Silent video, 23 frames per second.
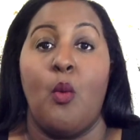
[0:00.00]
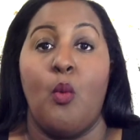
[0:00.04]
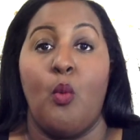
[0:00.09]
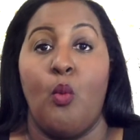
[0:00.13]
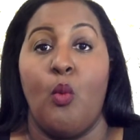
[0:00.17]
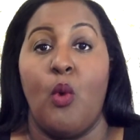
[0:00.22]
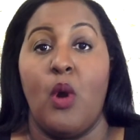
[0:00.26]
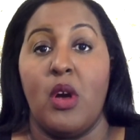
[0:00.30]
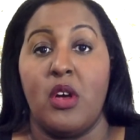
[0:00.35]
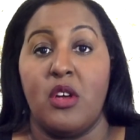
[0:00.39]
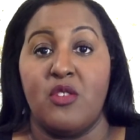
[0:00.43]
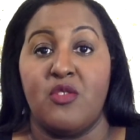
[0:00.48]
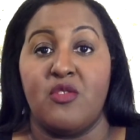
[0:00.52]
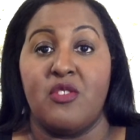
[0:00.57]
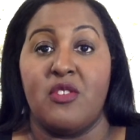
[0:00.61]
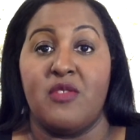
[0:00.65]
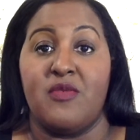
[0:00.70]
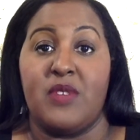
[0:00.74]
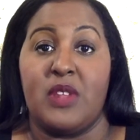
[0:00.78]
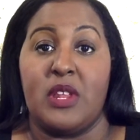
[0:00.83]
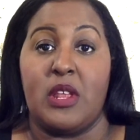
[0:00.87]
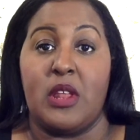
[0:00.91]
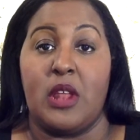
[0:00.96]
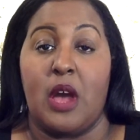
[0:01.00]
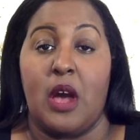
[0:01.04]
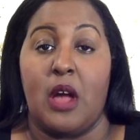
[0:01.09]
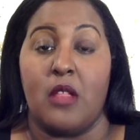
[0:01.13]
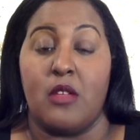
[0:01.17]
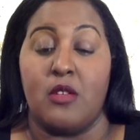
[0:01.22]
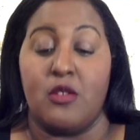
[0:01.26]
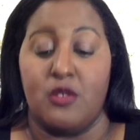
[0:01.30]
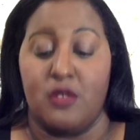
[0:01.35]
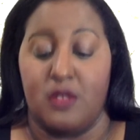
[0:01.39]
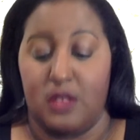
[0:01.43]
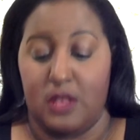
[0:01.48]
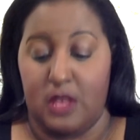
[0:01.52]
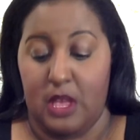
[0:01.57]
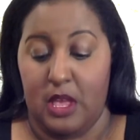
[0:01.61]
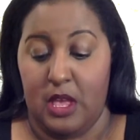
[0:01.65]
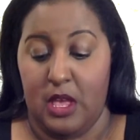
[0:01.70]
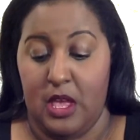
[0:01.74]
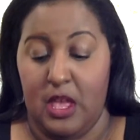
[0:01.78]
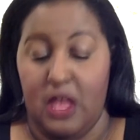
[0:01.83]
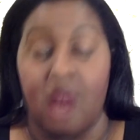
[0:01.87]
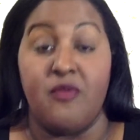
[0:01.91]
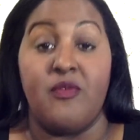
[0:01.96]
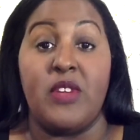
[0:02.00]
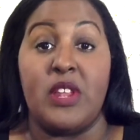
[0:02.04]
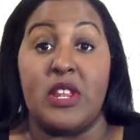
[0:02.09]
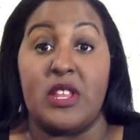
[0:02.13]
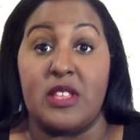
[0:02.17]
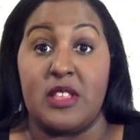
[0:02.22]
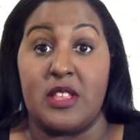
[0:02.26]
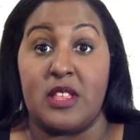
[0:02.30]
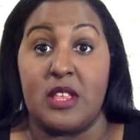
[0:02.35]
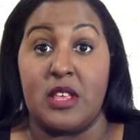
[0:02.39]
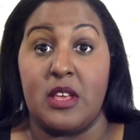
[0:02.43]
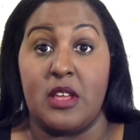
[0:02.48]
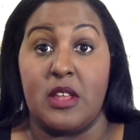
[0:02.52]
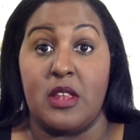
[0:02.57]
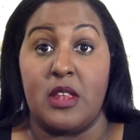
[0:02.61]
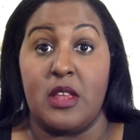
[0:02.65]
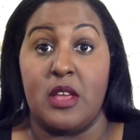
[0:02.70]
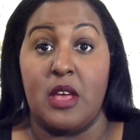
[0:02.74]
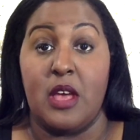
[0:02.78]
$150.50.